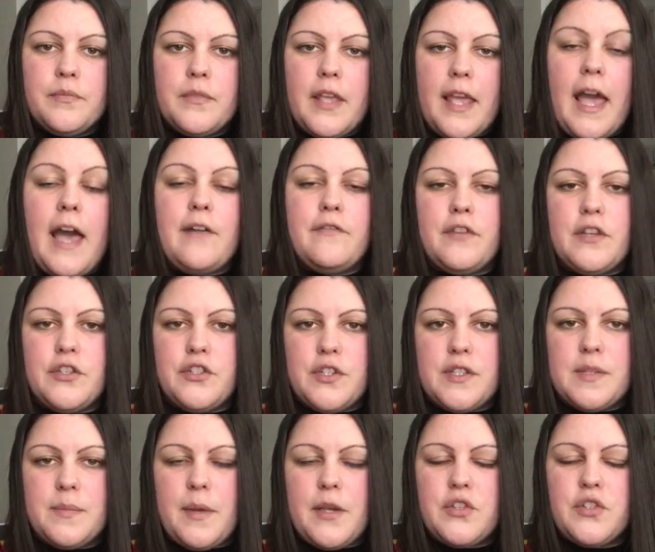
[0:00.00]
catfish
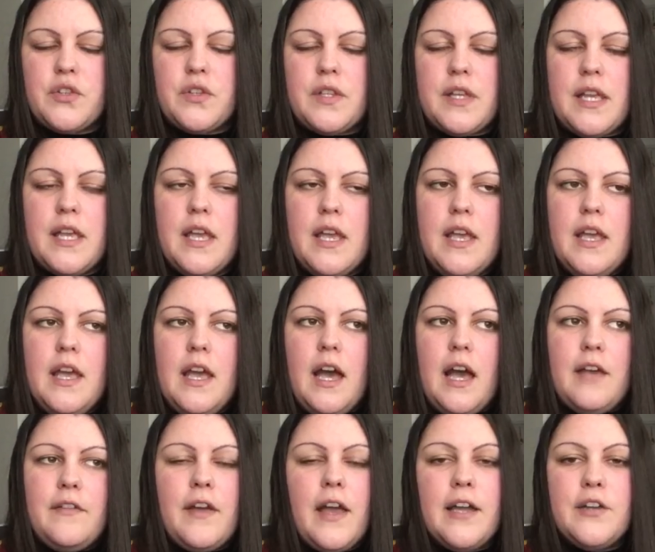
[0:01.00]
especially,
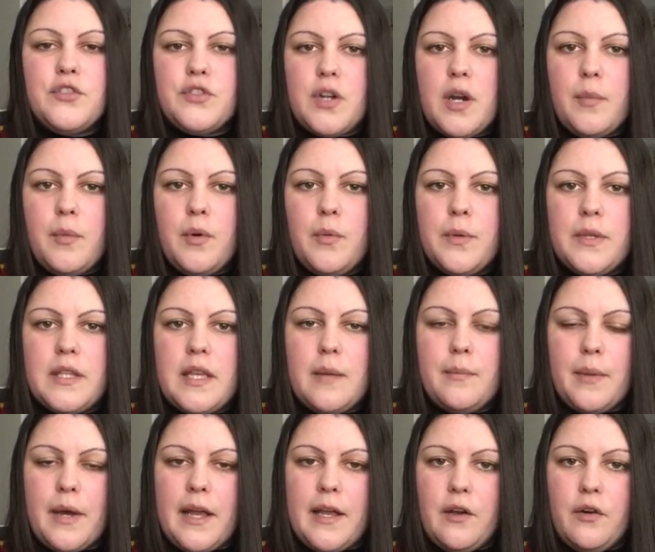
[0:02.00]
I've had trouble with
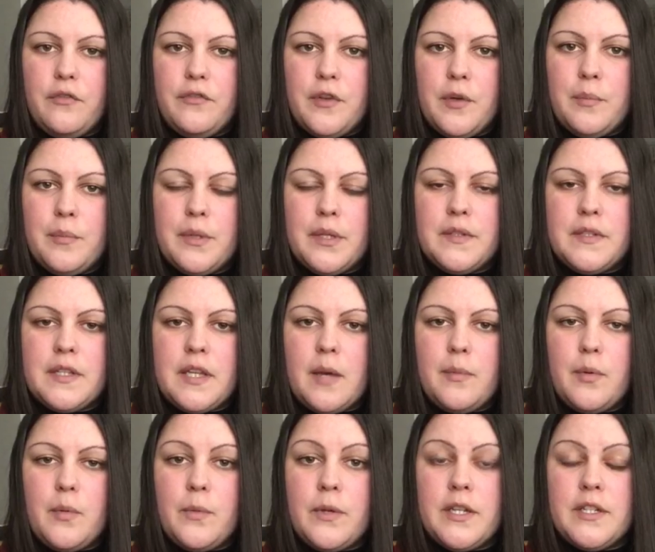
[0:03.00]
that biofilm building
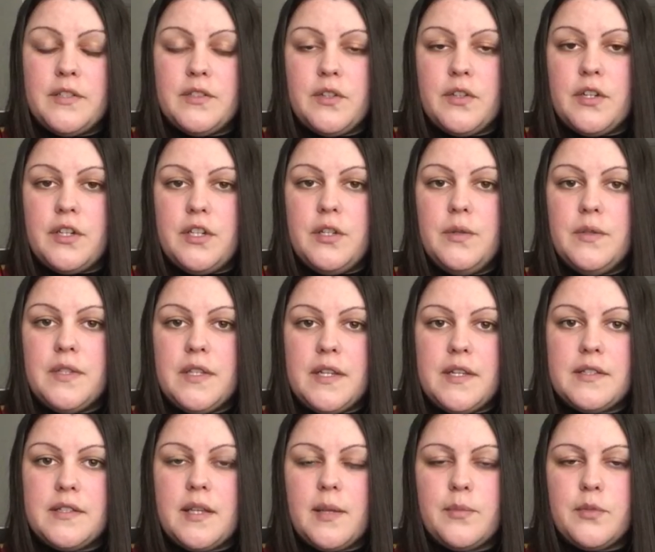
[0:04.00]
up, and when I started
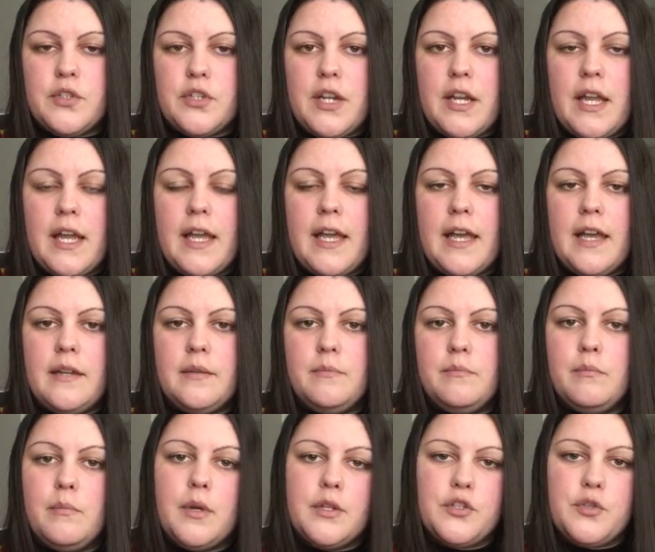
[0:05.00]
using a substrate, I had
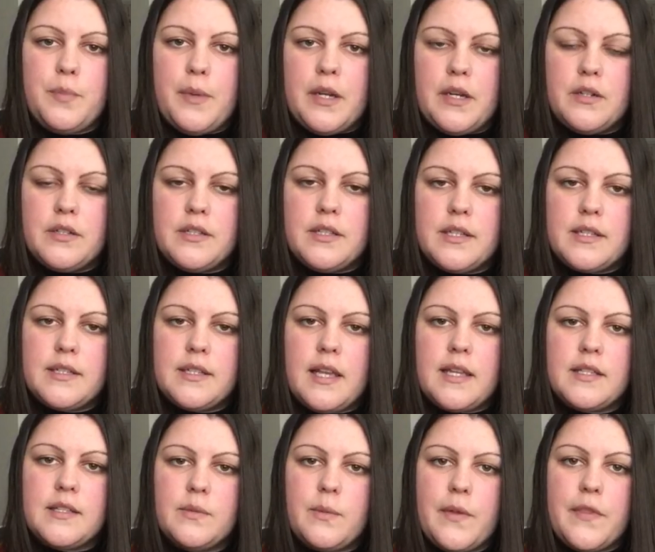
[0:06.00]
much better
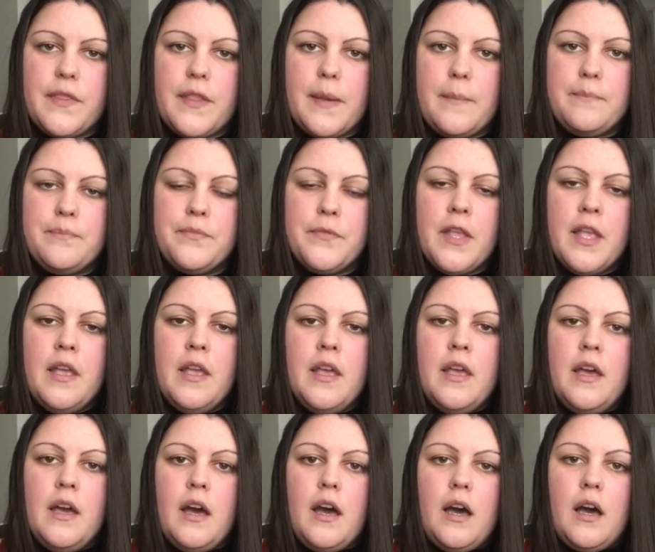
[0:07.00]
success with them.
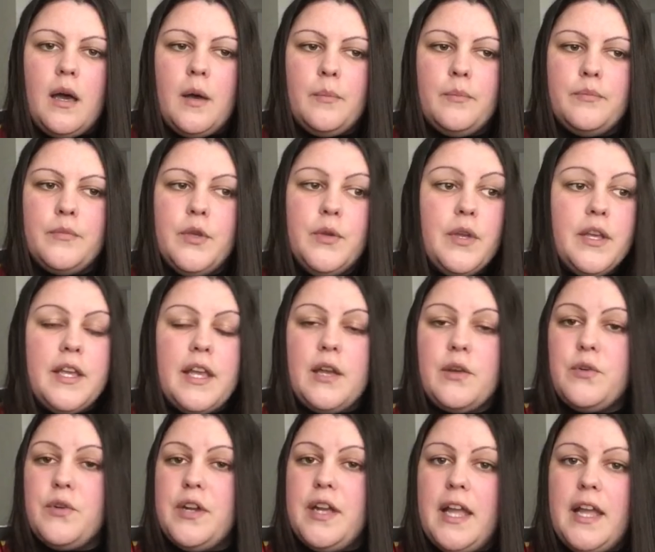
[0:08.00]
You can
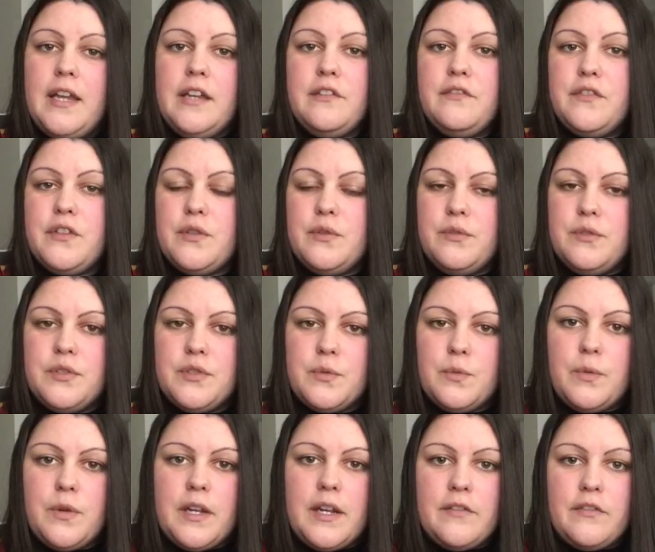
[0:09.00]
get creative, use
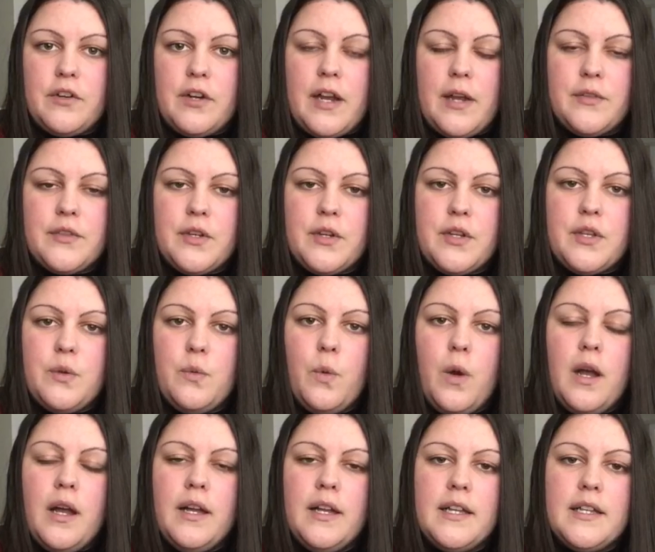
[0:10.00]
whatever out there you
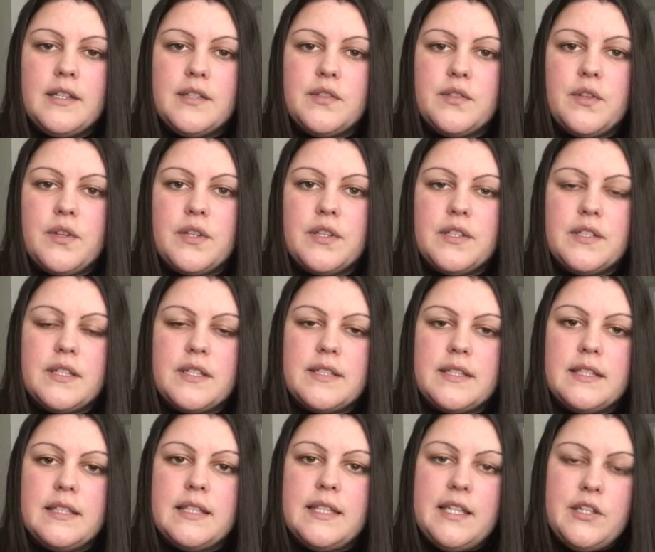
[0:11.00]
want, as long as it
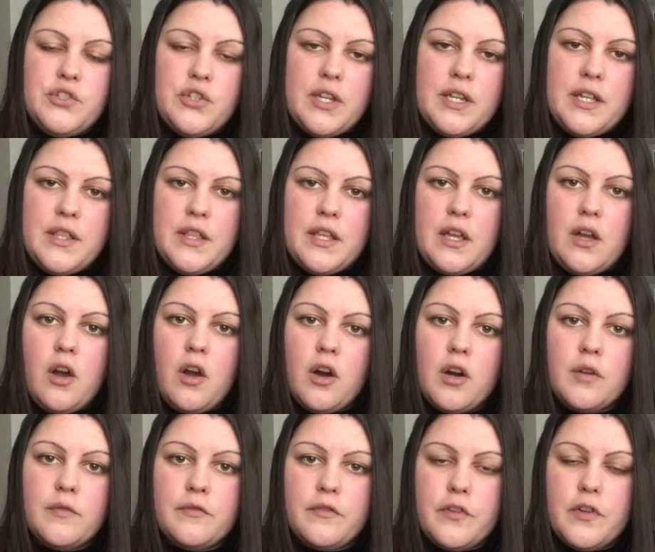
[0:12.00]
doesn't leach anything
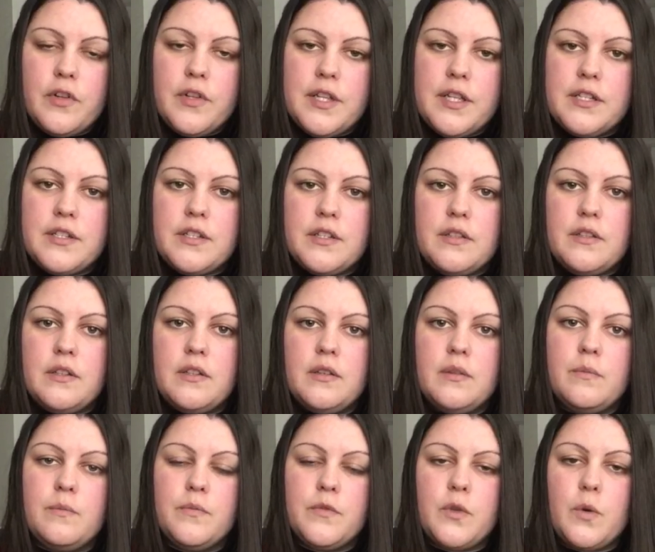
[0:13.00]
harmful into
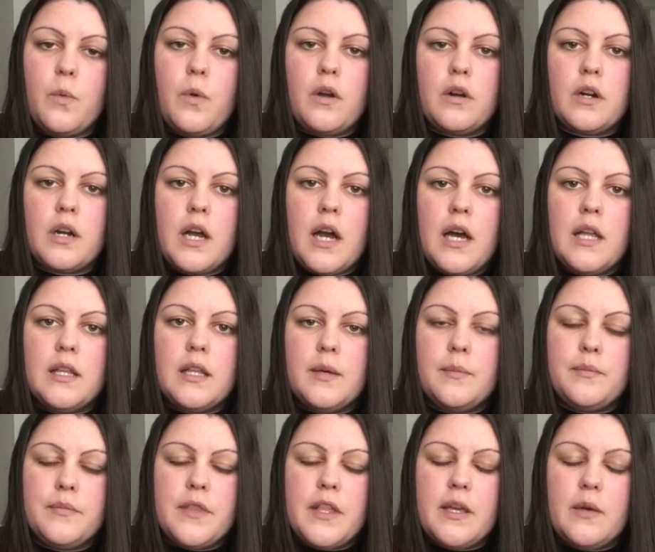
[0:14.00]
the water
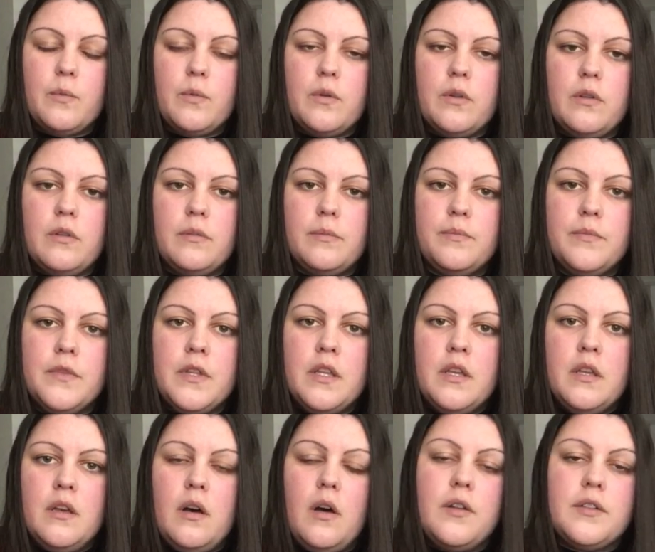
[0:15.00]
column that will
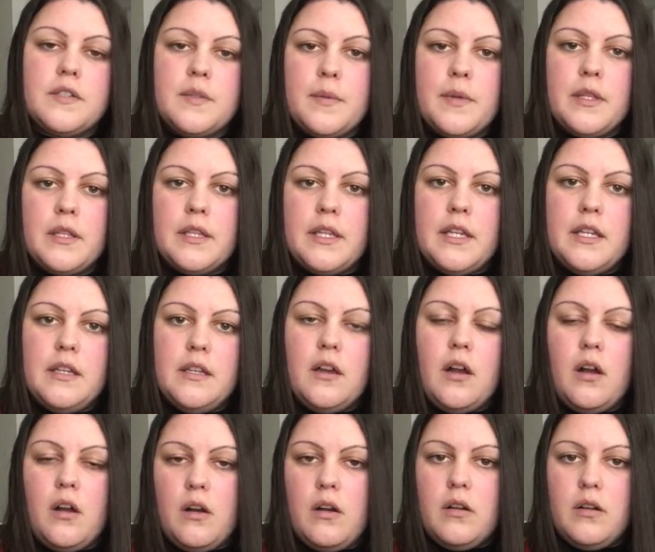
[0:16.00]
ultimately
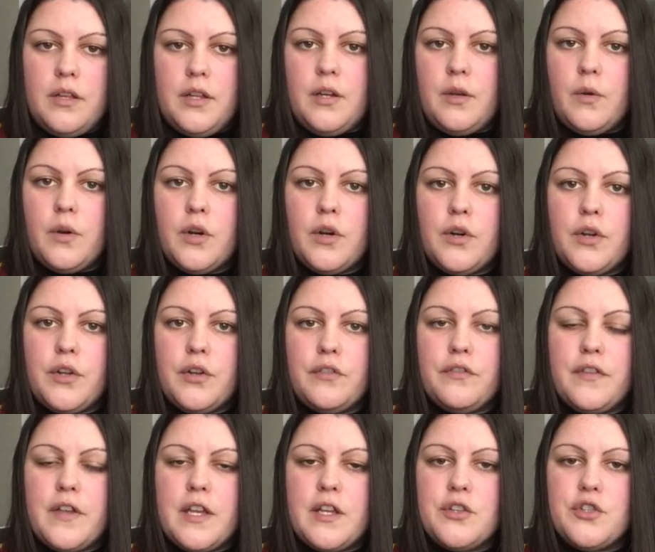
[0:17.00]
hurt your
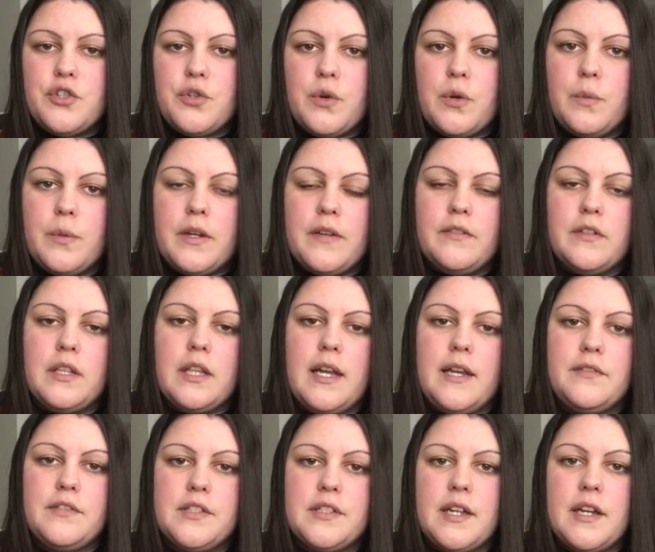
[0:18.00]
fish or whatever
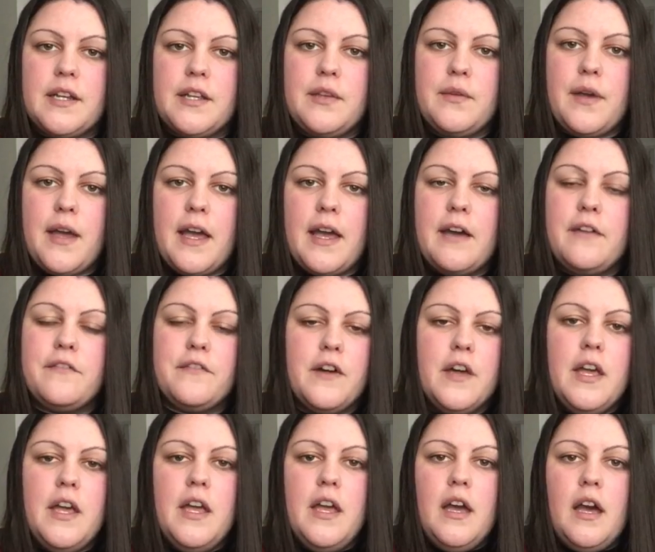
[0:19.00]
livestock you have.
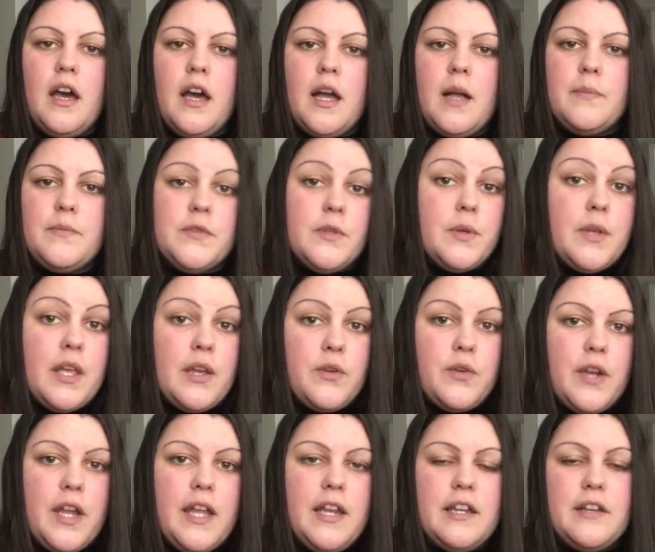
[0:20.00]
So get
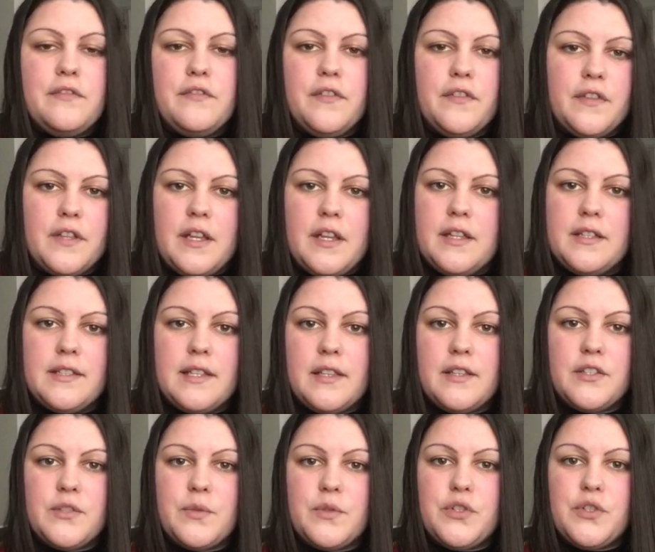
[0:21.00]
creative. Tell
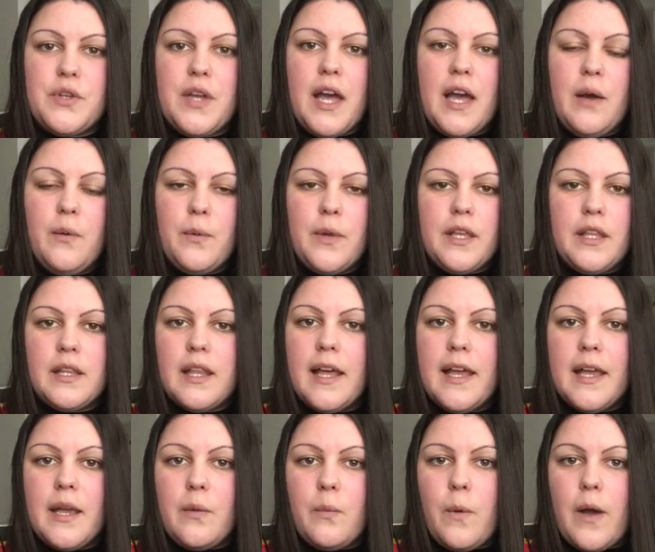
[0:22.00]
us what you got, what you
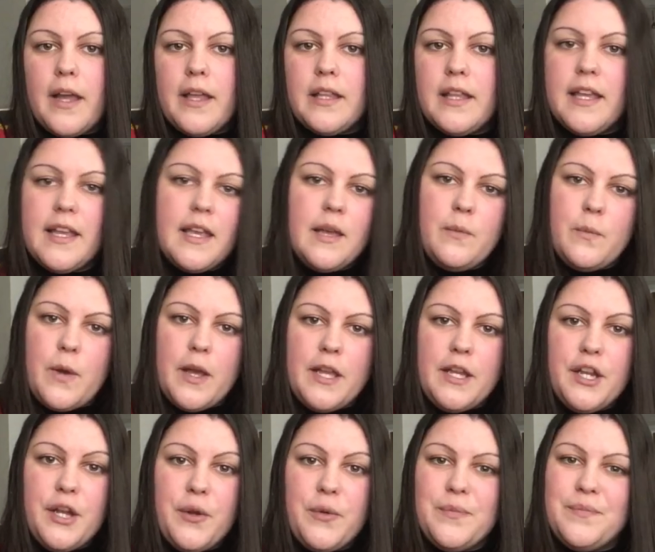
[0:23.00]
like, why you like it, why
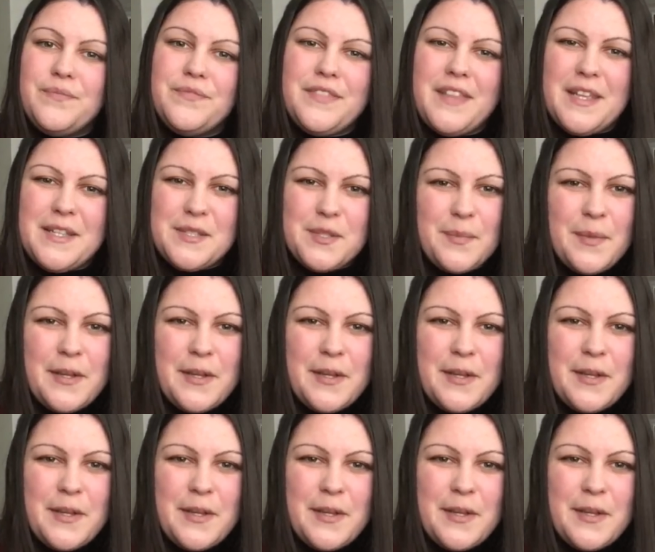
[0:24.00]
you don't. Thanks so